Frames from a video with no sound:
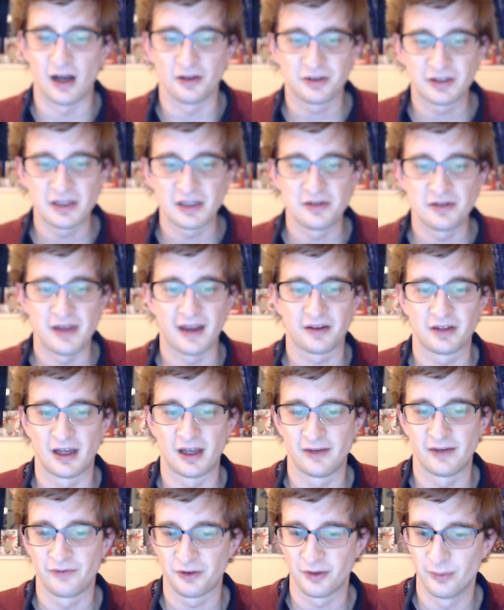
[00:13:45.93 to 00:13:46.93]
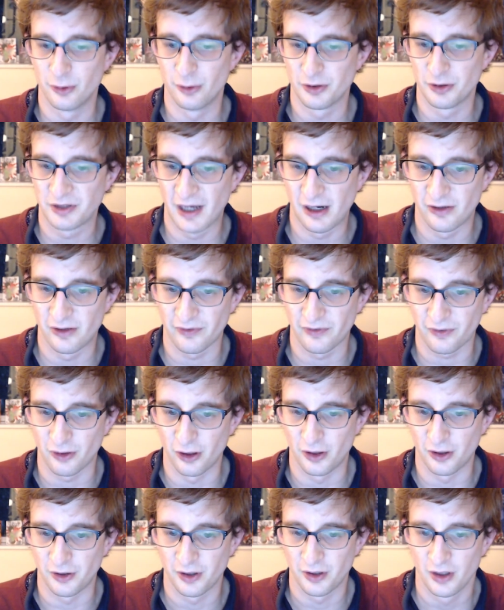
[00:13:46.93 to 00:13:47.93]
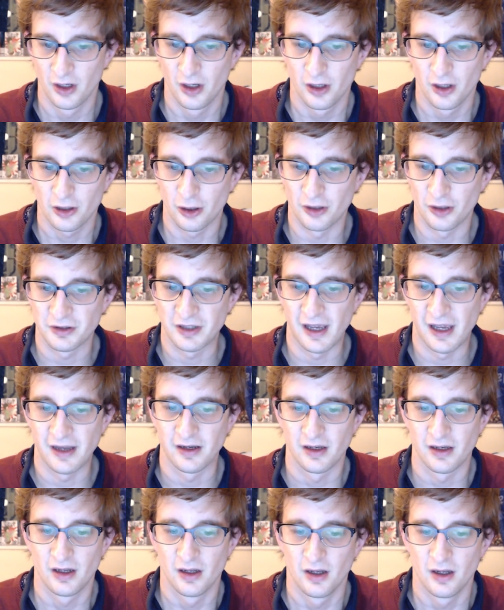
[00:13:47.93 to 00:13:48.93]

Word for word: I'll see you next time for some more Tower of God content.